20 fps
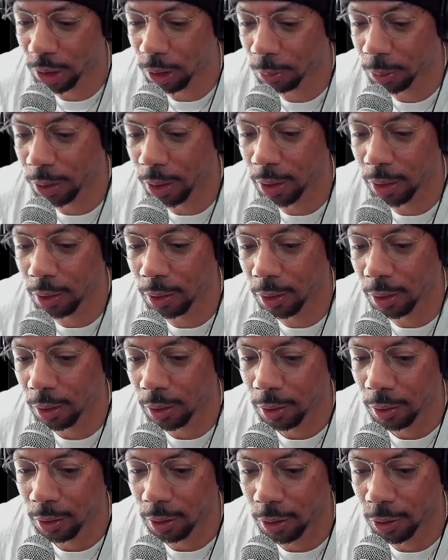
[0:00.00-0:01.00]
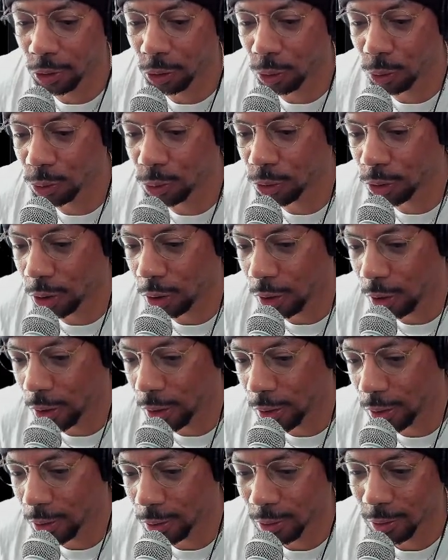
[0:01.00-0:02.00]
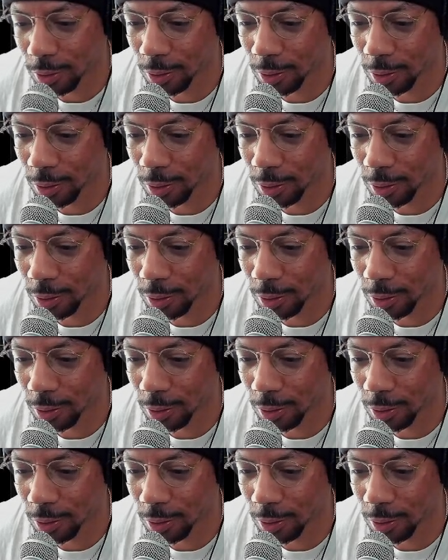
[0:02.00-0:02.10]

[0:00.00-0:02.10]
But yeah, used car.